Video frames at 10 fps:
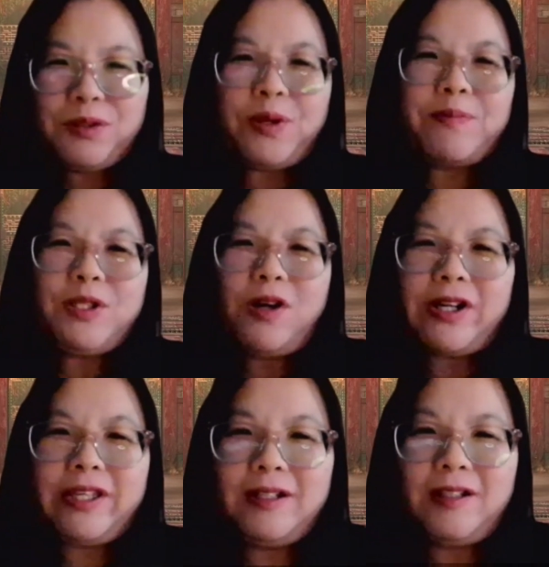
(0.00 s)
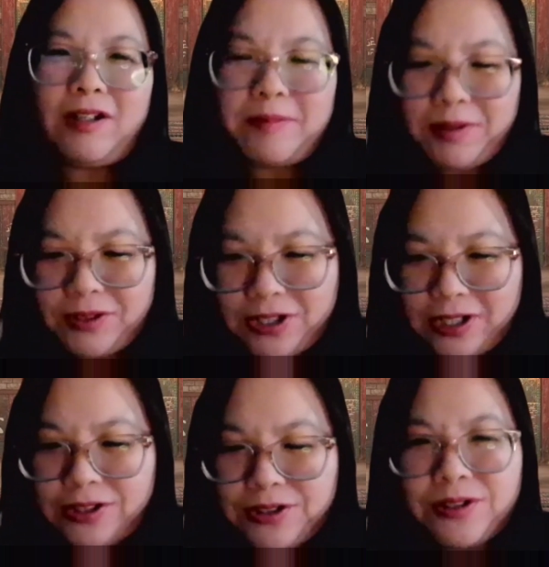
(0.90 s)
So we've been talking a lot about the
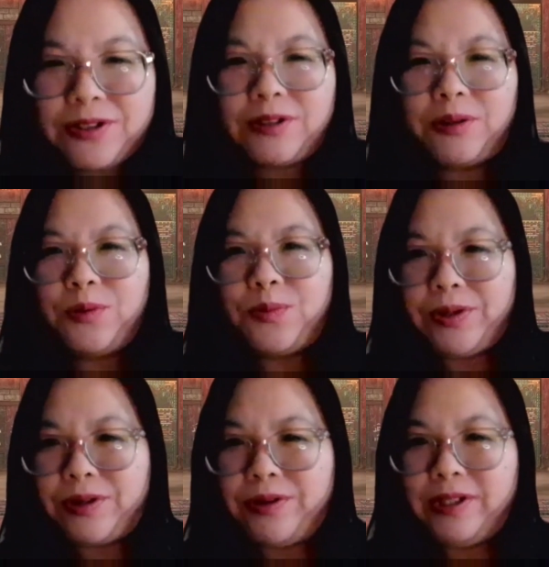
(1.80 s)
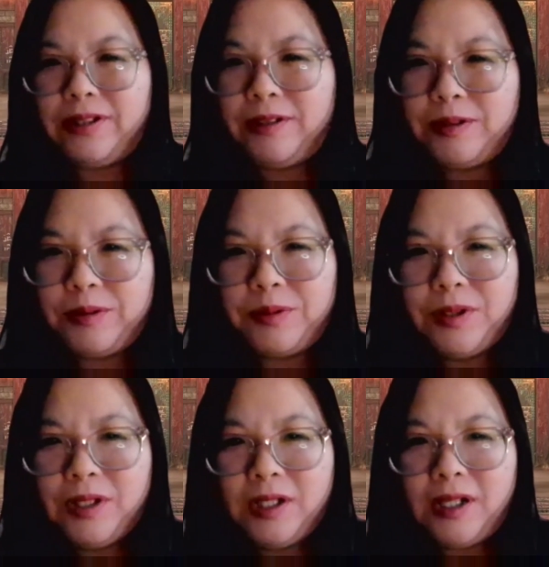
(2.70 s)
Challenger. So mm-hmm. we're going to
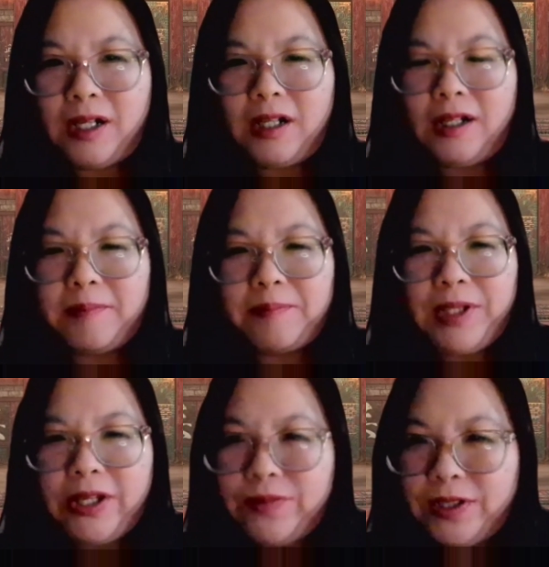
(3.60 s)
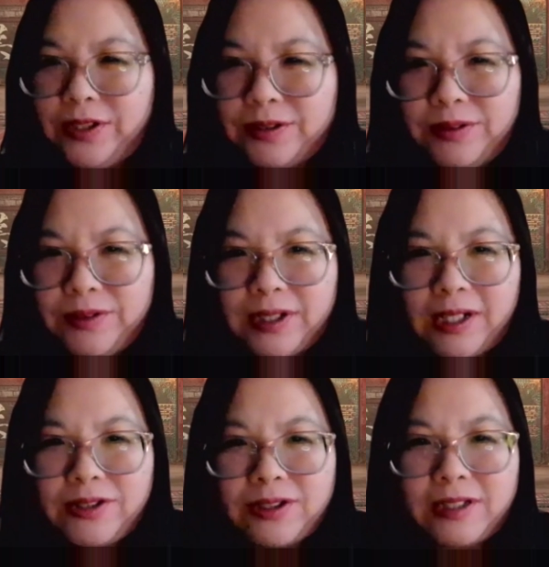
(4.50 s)
um, play a video
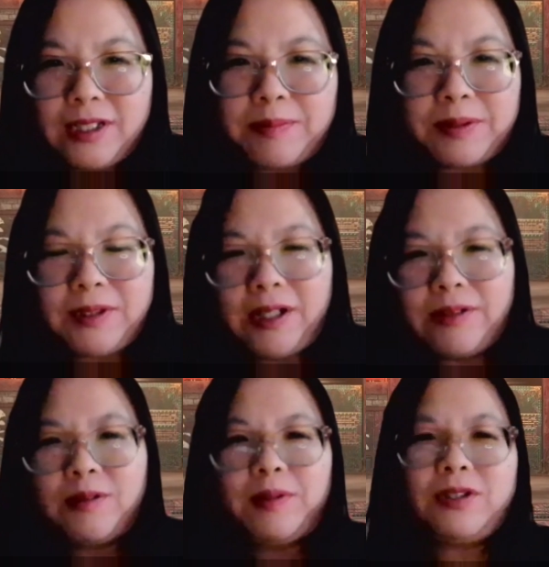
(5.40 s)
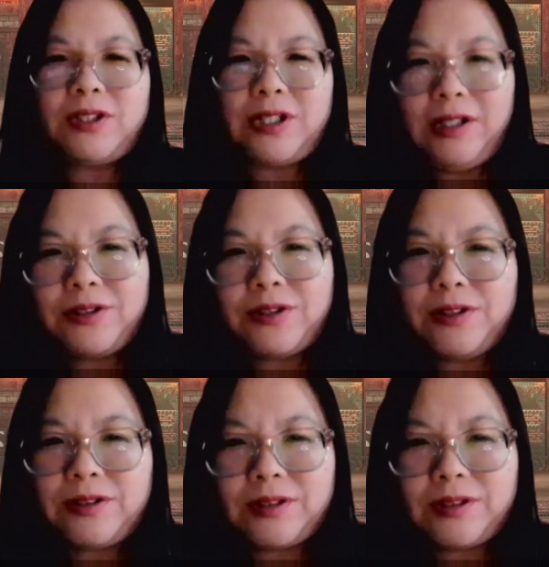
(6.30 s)
that Jesse's put together about the Challenger.